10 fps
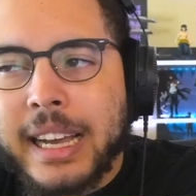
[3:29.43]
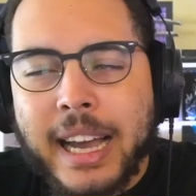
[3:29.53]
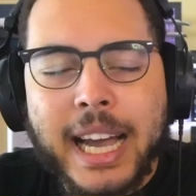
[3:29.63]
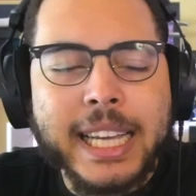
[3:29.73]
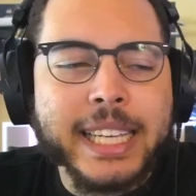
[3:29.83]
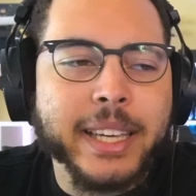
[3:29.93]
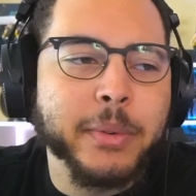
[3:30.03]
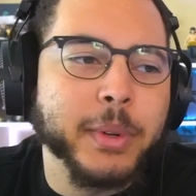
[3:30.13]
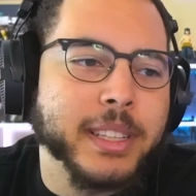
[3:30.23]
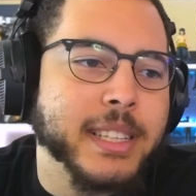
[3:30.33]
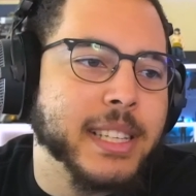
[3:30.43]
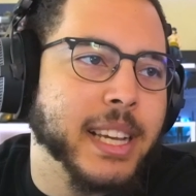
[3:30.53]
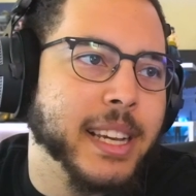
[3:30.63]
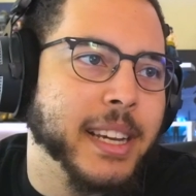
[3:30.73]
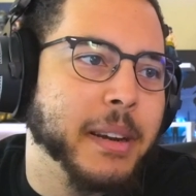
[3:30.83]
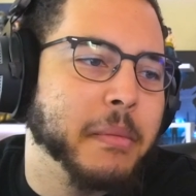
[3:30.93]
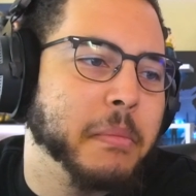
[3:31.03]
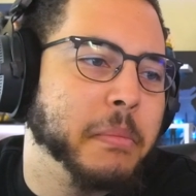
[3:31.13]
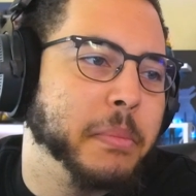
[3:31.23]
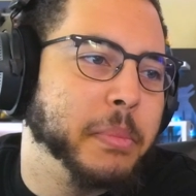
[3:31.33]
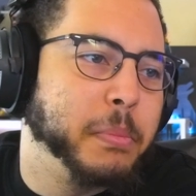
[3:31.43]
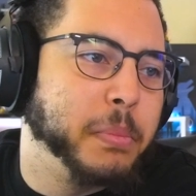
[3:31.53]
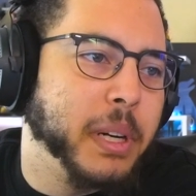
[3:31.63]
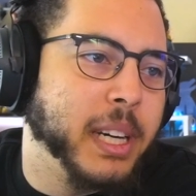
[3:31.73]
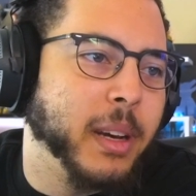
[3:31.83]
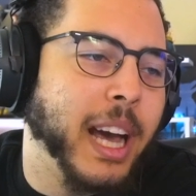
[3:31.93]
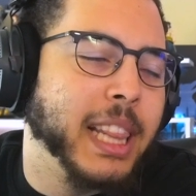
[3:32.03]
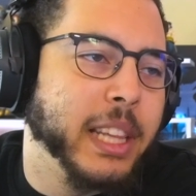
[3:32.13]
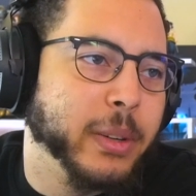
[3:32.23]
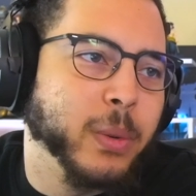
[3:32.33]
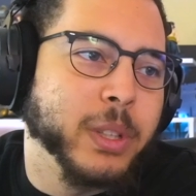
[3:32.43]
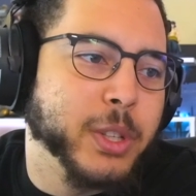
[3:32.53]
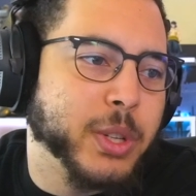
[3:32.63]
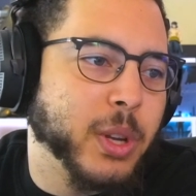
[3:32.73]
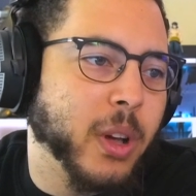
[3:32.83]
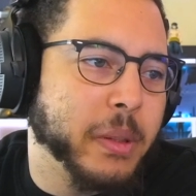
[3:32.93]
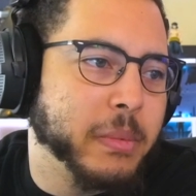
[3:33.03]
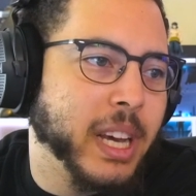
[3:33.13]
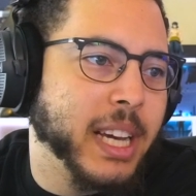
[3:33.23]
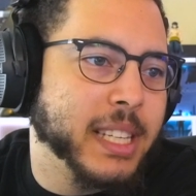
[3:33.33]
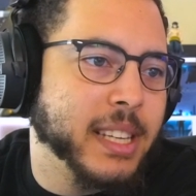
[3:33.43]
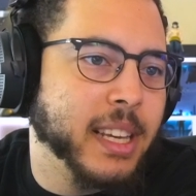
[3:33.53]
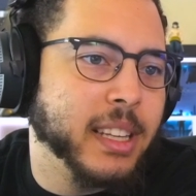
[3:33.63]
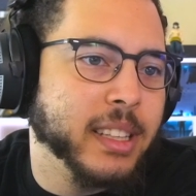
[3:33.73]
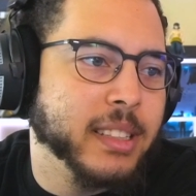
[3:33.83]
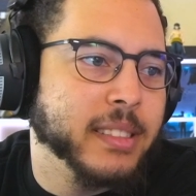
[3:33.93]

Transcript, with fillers: I get what he's saying, but I literally just saw them die, sadly.